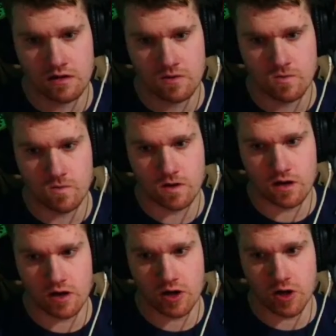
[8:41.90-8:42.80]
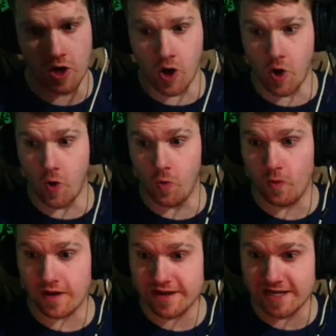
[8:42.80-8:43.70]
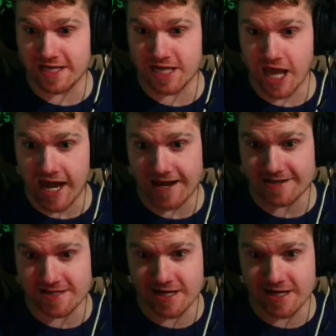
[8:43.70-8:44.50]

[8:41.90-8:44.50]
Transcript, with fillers: oh no! What is that?